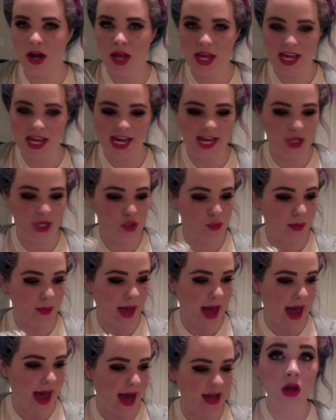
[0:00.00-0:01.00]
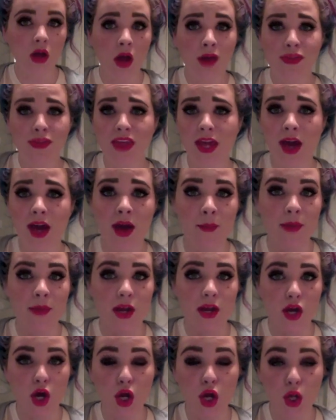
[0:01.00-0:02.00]
each pack. They come
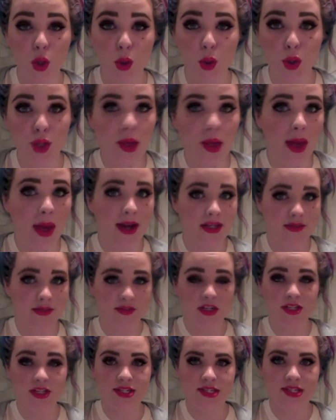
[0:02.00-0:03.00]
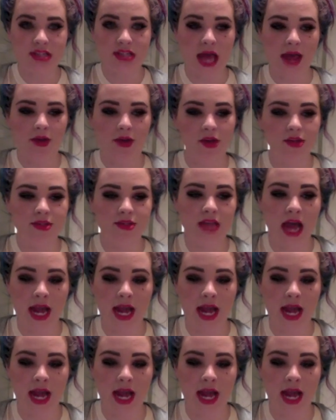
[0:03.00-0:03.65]
in a whole lot of different styles.